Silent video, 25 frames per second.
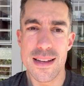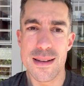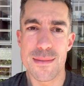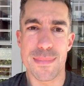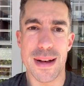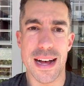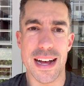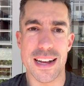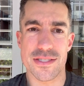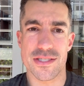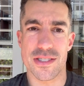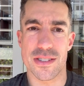
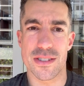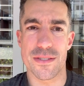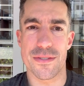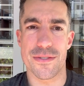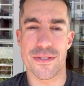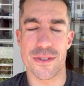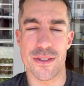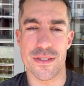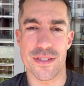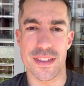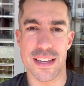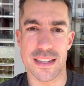pass on a
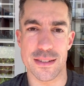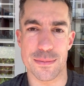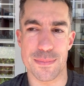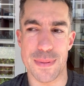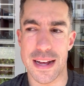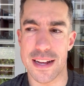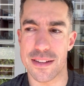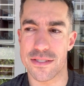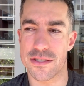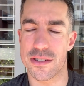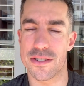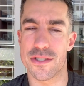few things,
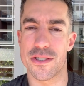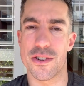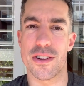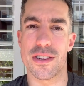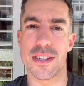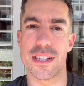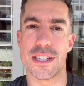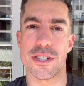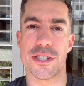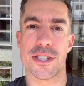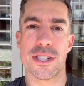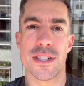pass on
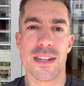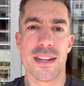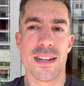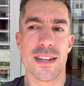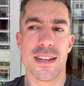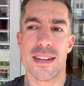knowledge,